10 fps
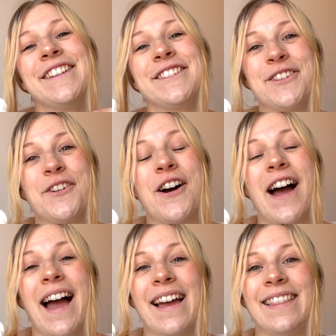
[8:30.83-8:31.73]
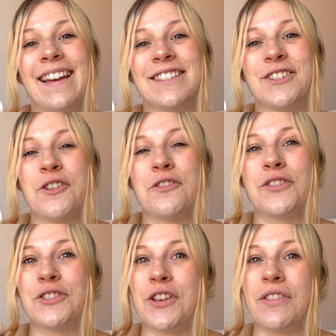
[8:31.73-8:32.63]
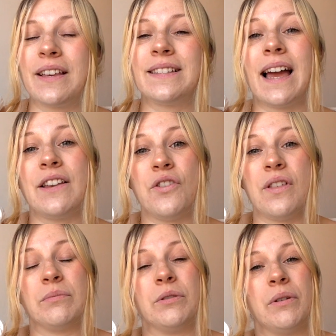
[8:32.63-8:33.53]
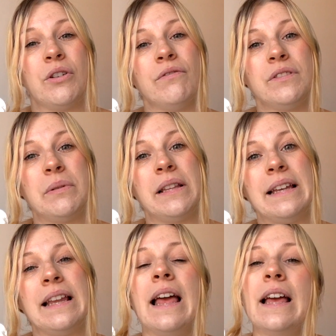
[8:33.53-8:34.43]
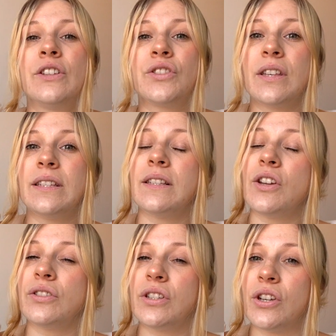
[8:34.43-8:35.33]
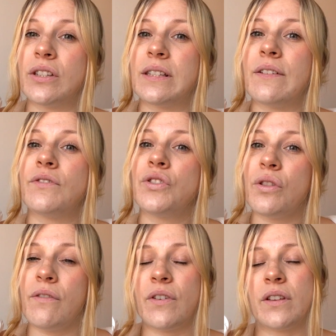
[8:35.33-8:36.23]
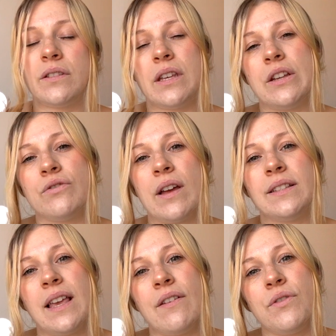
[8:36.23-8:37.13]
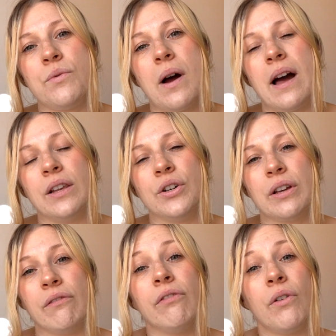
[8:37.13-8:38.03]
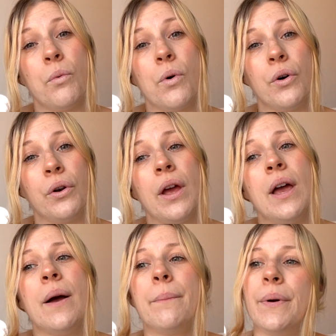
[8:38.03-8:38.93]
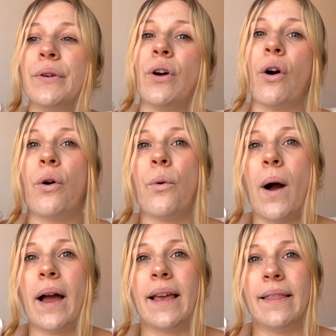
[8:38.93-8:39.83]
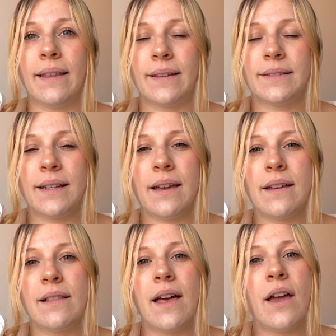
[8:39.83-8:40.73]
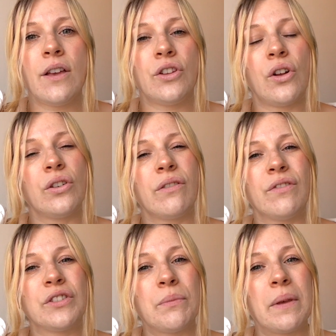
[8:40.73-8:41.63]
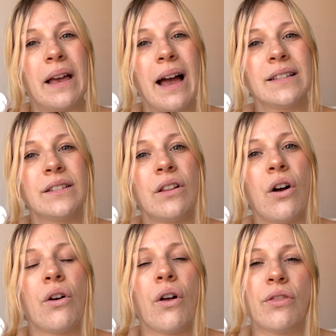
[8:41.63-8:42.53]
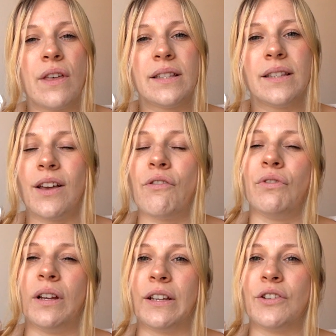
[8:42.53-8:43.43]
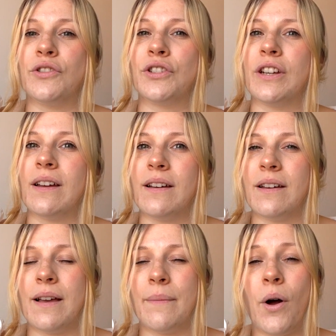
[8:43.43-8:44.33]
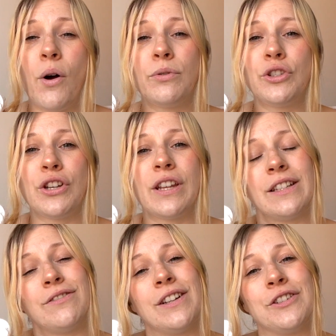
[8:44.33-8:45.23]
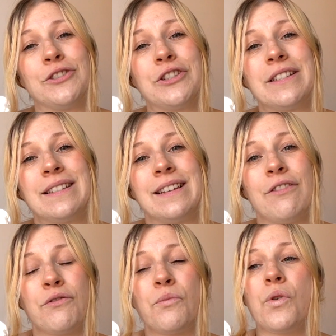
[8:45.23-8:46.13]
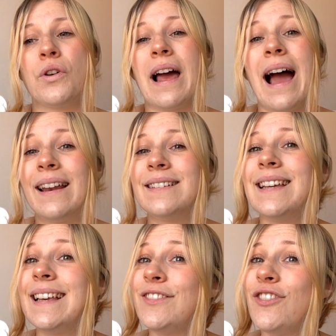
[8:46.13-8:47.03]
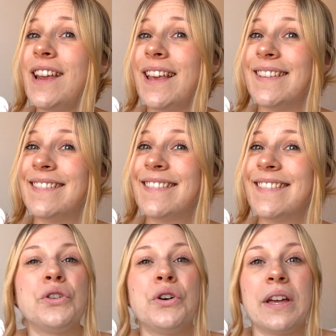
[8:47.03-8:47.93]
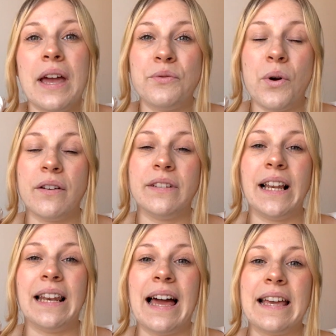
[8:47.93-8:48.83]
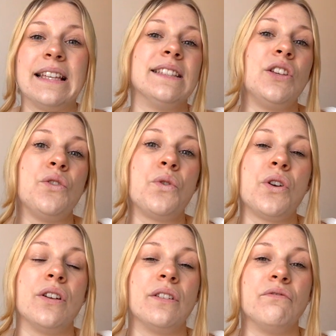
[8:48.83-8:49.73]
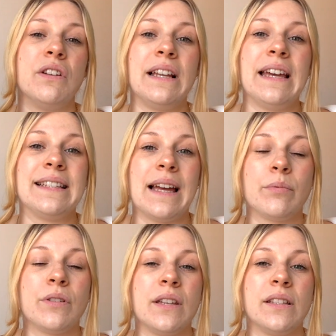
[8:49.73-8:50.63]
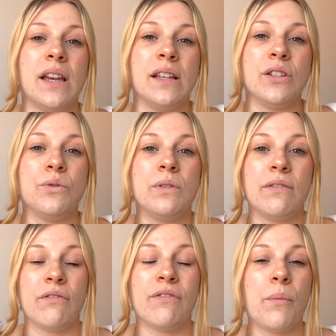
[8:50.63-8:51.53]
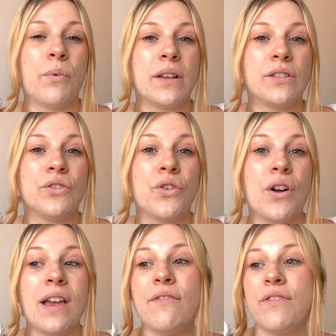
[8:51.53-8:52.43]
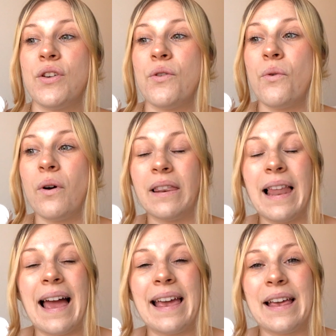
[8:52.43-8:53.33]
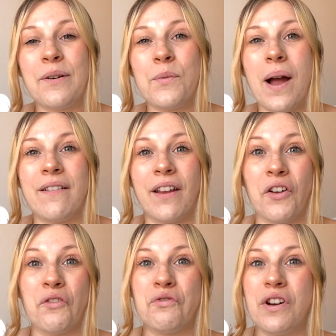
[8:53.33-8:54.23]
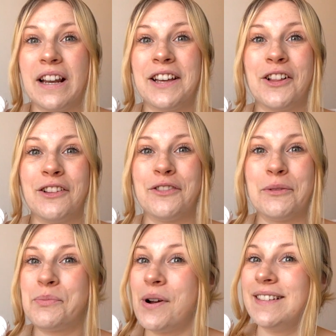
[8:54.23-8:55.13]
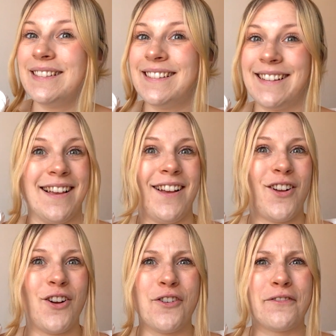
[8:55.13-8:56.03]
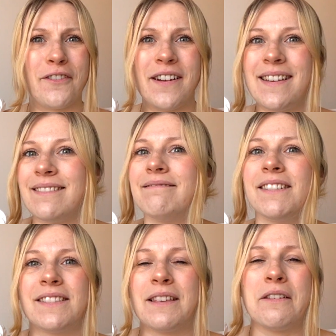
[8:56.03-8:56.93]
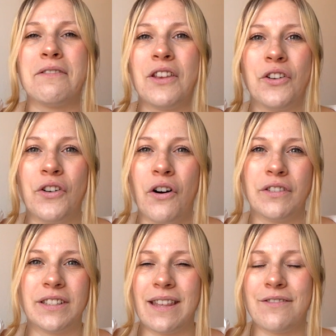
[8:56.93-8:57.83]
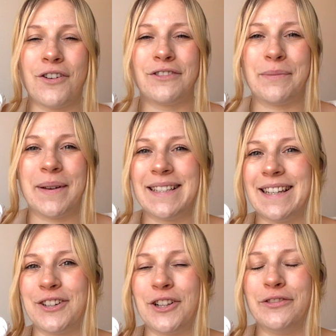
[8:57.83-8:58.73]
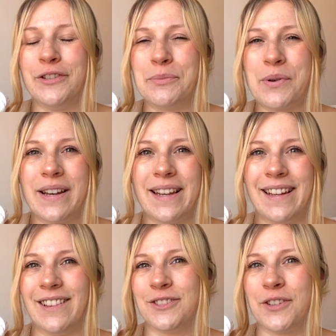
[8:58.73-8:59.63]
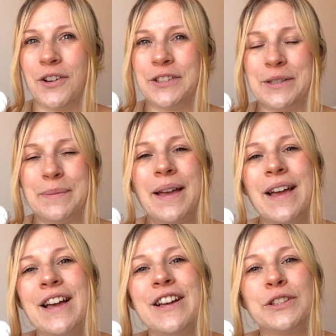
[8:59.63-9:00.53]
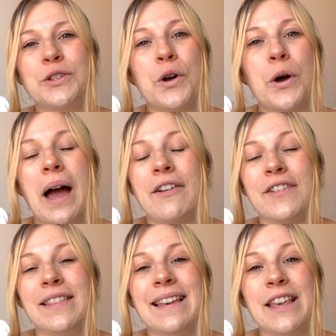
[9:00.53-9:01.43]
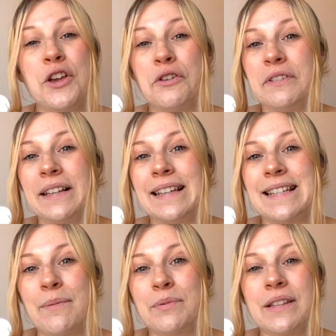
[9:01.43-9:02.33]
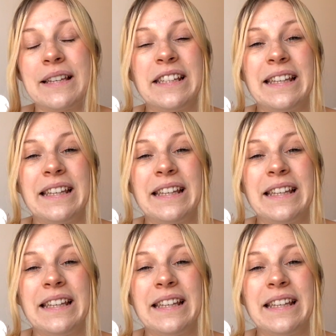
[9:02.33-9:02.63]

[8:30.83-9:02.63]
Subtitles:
So I like to go for certain things that I know that I'm going to be comfortable in. So this is an alternative to the first tier dress if you are looking for one but not quite in that style. You're not looking for something as long. This is a really good option, and it's a really good different one, and it's free. So again, what I really like is that you can really adapt this into different fabrics. So if you like wearing really colourful prints, go for it. You know, obviously they've already made it in a colourful print and it looks awesome. So I feel like you can really adapt to this.